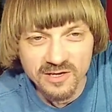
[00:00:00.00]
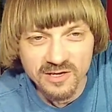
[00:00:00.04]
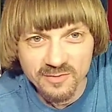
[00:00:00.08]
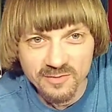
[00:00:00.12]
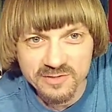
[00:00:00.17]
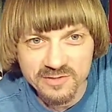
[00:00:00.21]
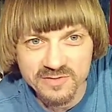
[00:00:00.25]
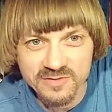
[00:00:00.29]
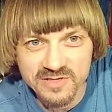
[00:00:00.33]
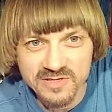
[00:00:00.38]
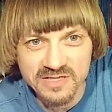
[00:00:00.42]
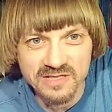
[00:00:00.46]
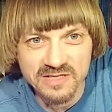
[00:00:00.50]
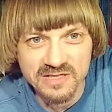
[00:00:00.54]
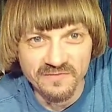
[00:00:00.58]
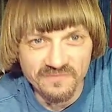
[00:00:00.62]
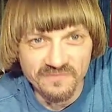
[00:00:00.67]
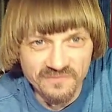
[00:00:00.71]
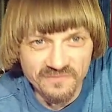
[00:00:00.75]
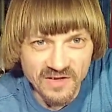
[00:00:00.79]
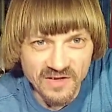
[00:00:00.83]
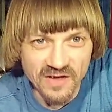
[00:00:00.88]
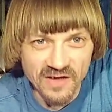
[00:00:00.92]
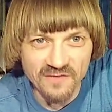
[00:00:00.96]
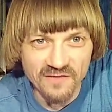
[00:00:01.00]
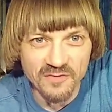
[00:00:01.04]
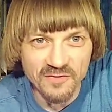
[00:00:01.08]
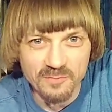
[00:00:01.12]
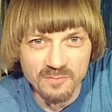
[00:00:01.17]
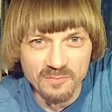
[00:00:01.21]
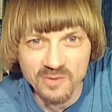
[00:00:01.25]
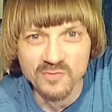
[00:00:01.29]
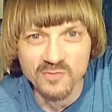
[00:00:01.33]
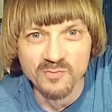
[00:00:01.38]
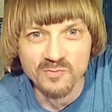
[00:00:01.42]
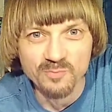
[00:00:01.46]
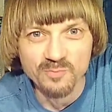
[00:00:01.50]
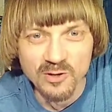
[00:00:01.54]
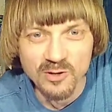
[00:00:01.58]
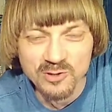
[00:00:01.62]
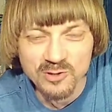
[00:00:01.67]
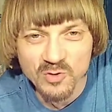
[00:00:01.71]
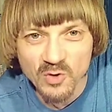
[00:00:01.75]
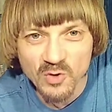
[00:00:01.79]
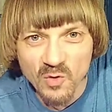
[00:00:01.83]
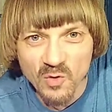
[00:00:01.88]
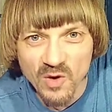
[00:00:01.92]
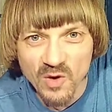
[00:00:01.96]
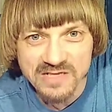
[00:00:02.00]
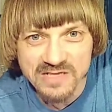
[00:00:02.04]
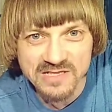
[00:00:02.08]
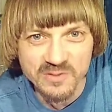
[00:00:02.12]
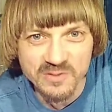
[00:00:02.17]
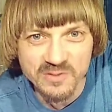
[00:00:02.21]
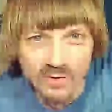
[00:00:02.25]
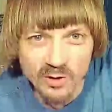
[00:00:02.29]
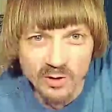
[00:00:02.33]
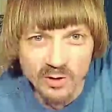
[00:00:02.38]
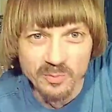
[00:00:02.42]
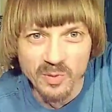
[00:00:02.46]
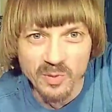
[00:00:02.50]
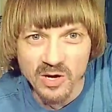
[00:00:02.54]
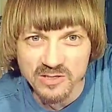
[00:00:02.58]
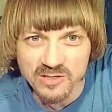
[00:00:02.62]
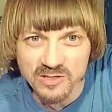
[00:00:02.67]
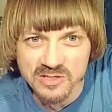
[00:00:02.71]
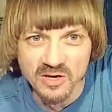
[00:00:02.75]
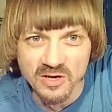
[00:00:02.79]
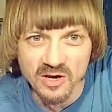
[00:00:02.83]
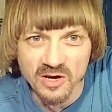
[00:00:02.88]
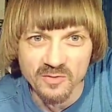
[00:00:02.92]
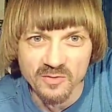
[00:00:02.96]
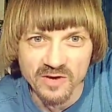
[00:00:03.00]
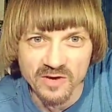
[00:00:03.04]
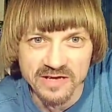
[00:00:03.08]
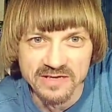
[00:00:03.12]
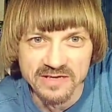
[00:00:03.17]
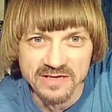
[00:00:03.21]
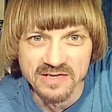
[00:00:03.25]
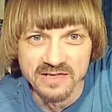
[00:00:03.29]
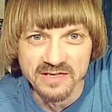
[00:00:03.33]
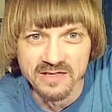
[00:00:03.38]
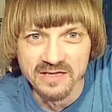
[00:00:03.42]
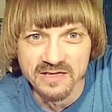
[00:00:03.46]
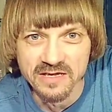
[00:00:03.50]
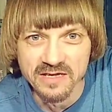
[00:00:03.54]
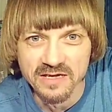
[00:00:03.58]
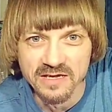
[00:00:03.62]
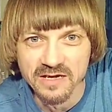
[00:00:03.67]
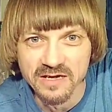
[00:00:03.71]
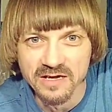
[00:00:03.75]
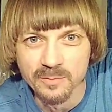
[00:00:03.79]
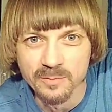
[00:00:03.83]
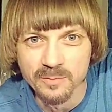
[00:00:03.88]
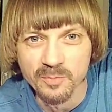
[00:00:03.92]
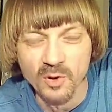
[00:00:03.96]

which was the fifth most most requested Weird Paul song when I did the uh,